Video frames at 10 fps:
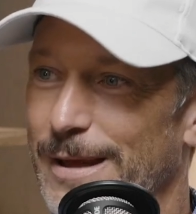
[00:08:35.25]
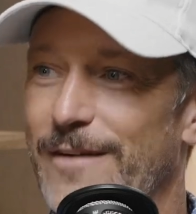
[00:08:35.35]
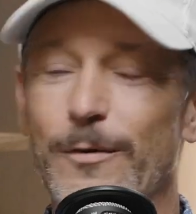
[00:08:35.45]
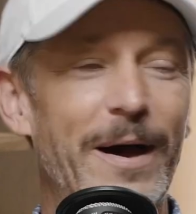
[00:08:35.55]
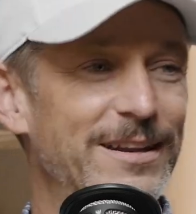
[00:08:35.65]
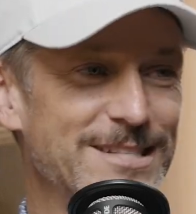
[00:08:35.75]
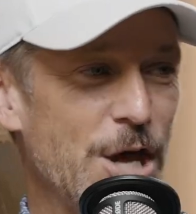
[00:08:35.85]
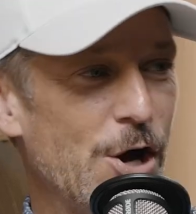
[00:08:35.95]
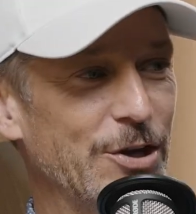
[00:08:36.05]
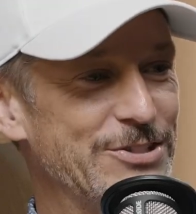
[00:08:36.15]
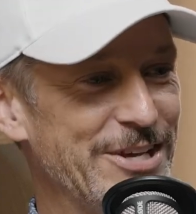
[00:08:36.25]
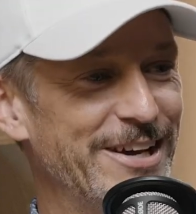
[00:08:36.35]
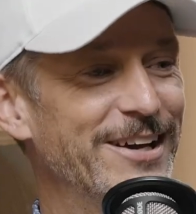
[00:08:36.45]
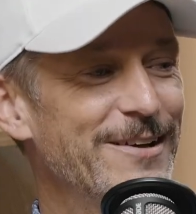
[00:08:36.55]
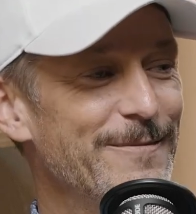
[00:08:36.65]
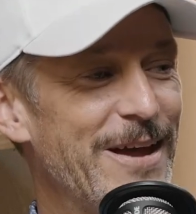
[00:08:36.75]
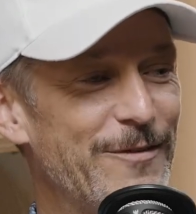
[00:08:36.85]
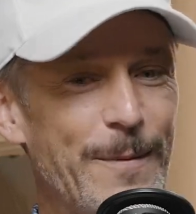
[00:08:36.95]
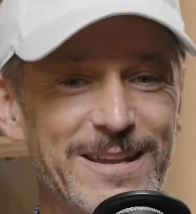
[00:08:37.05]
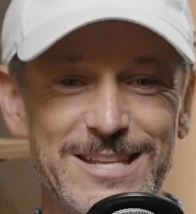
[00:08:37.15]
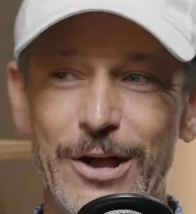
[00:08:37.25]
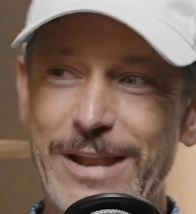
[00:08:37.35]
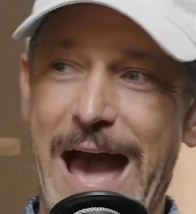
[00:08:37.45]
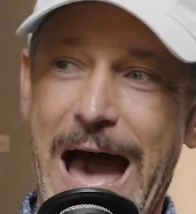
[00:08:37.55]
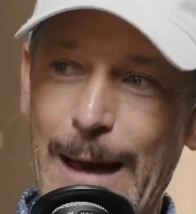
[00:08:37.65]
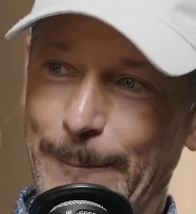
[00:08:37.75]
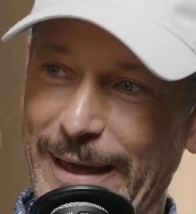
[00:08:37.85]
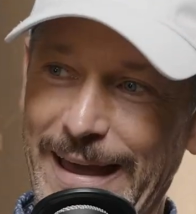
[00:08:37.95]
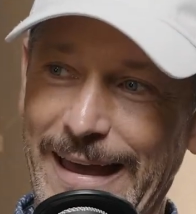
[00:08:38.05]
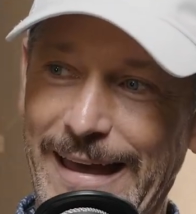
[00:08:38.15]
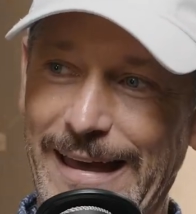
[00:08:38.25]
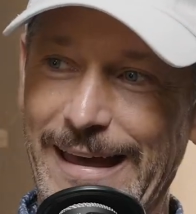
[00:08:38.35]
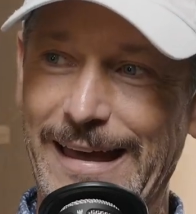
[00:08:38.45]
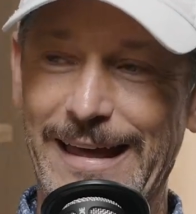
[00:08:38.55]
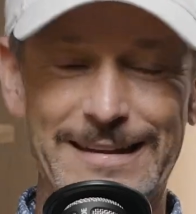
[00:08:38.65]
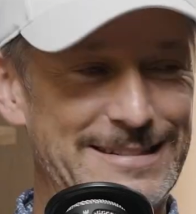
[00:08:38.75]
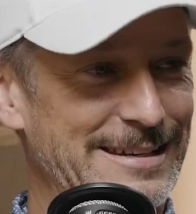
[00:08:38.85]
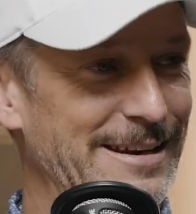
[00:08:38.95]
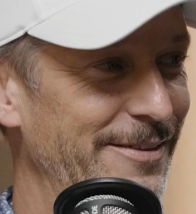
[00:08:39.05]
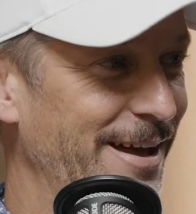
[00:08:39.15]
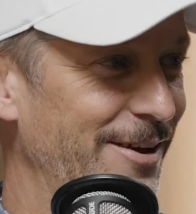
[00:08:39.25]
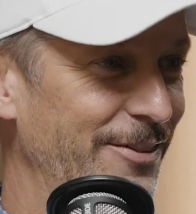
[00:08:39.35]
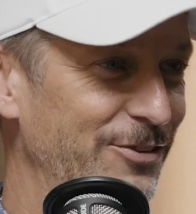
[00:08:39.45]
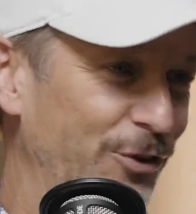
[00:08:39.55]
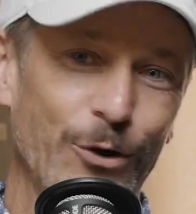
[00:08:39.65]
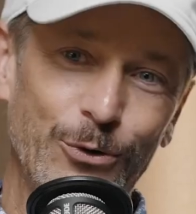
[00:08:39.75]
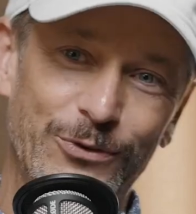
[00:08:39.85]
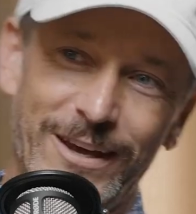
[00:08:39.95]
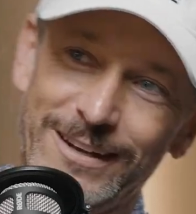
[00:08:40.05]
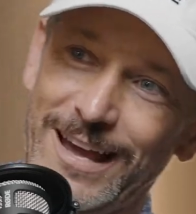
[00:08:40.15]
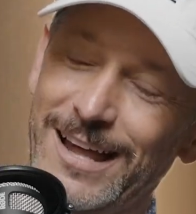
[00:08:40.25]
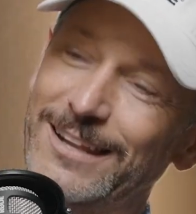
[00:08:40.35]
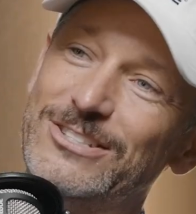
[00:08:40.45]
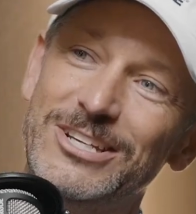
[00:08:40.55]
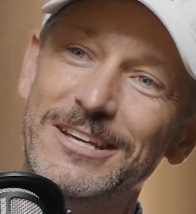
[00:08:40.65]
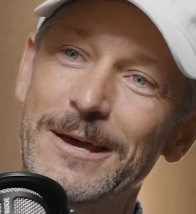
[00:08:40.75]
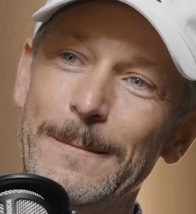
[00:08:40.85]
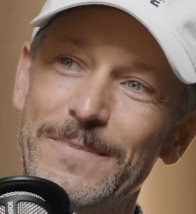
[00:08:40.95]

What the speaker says: Everybody's gone to iPads. They got all this cool technology.